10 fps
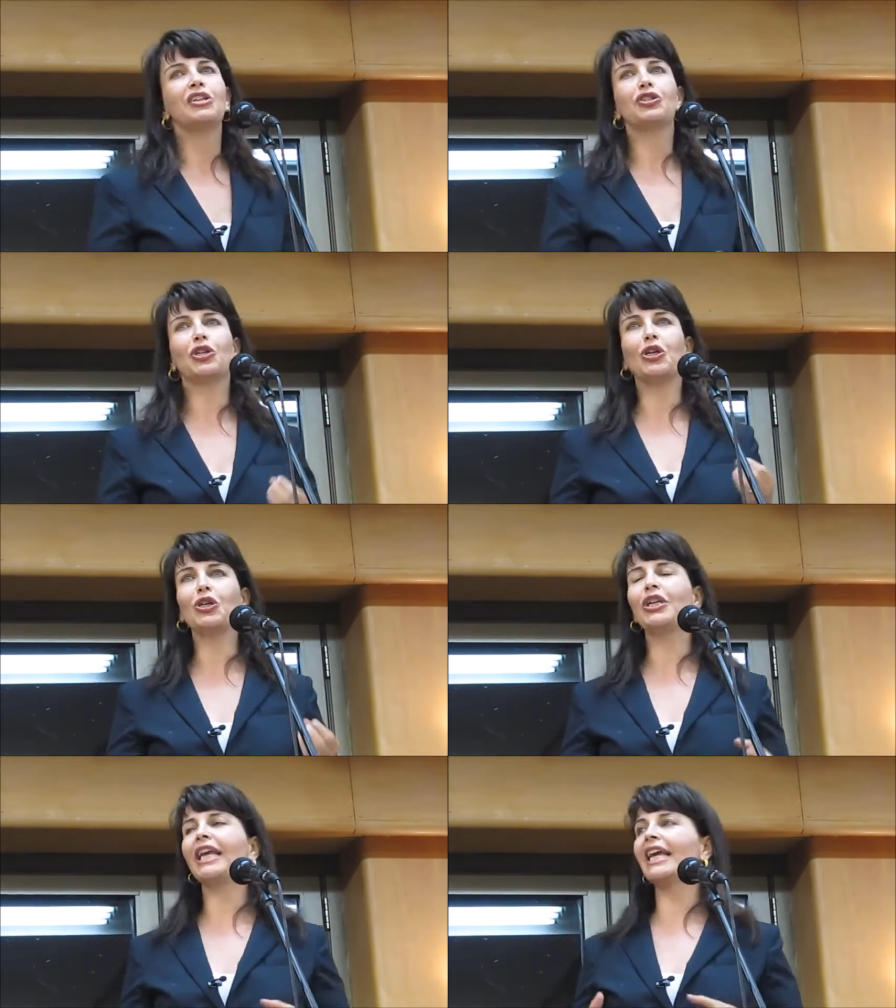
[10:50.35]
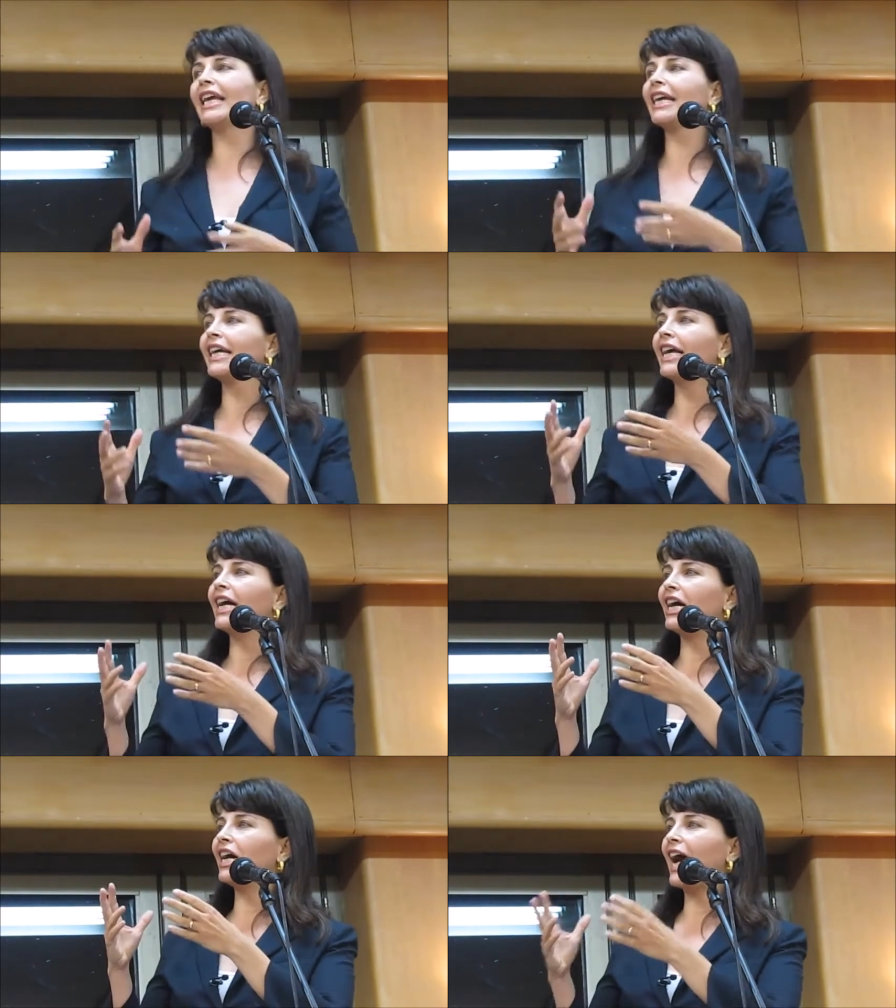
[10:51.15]
turning
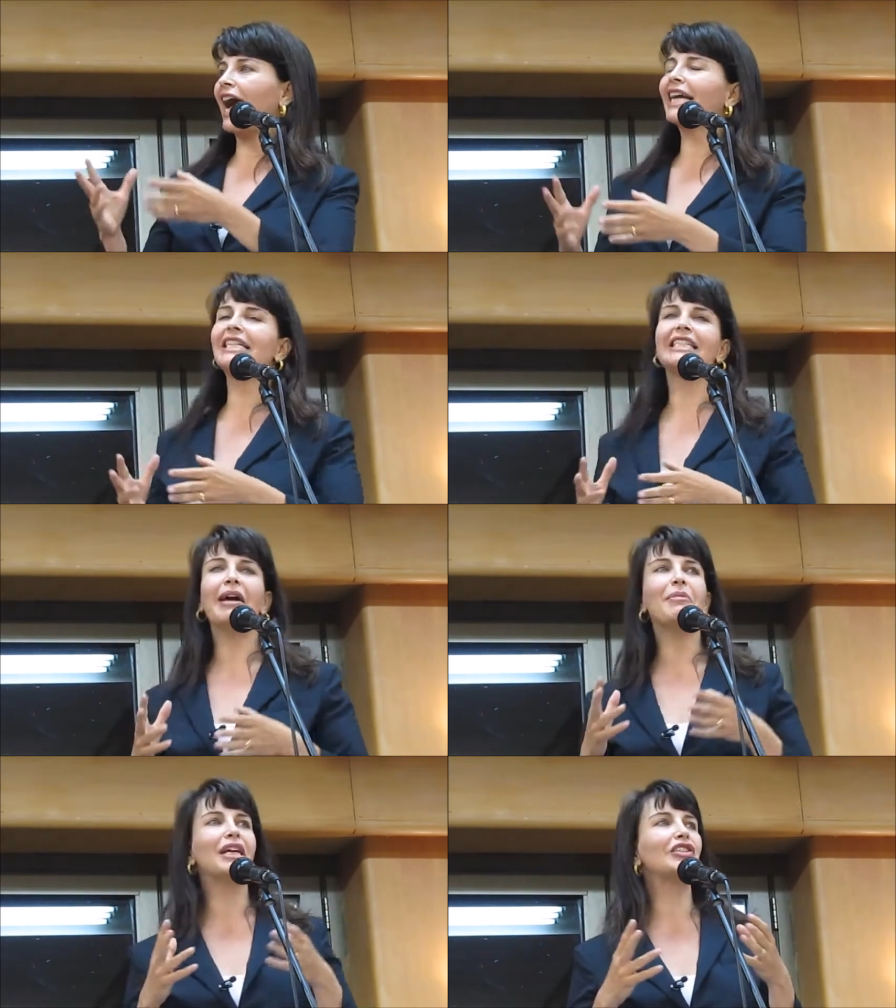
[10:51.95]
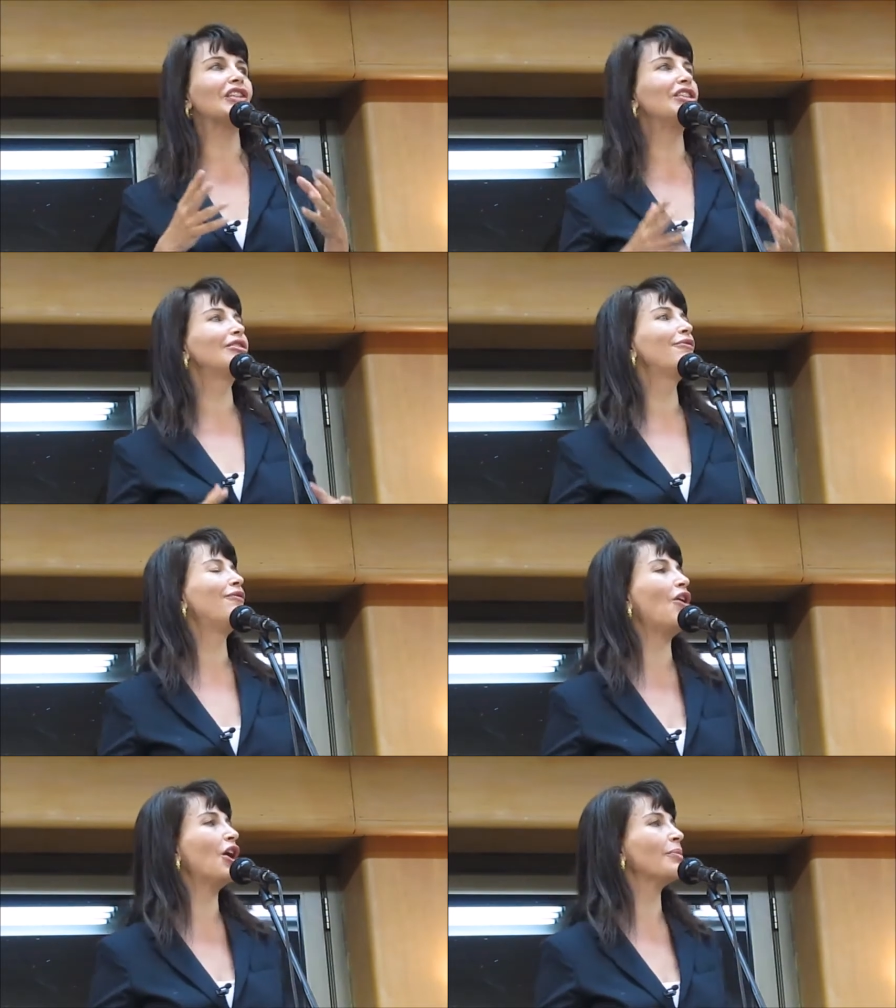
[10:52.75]
uh, academics into
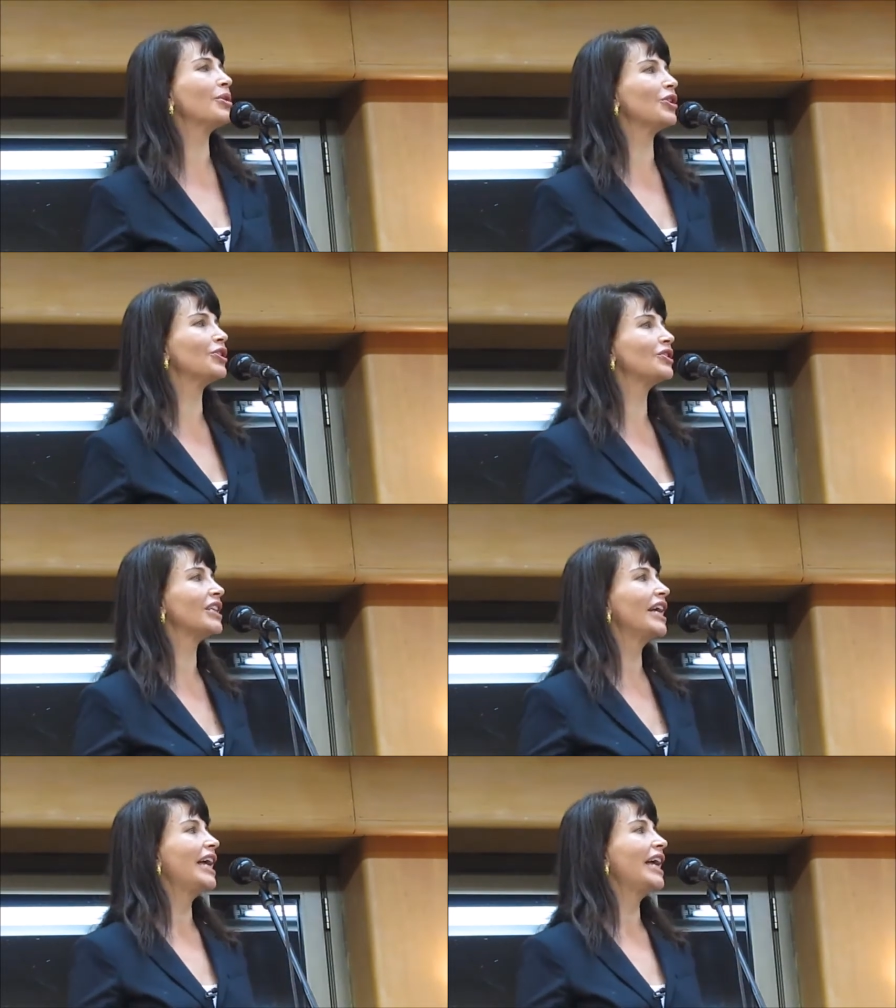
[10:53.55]
farmers,